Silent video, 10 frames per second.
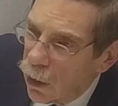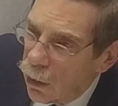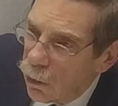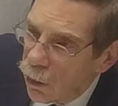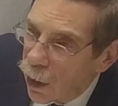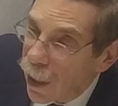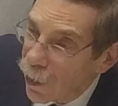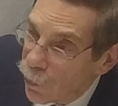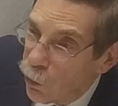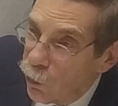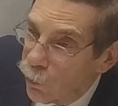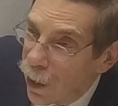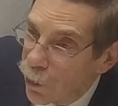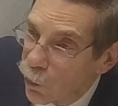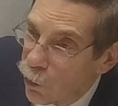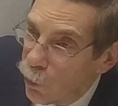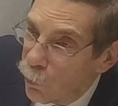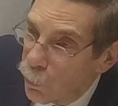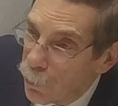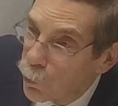Yeah. A lot of that, too, has to do
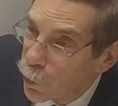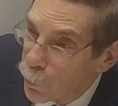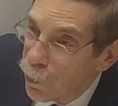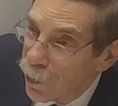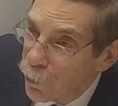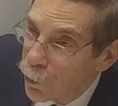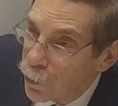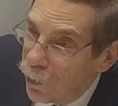with people's experiences.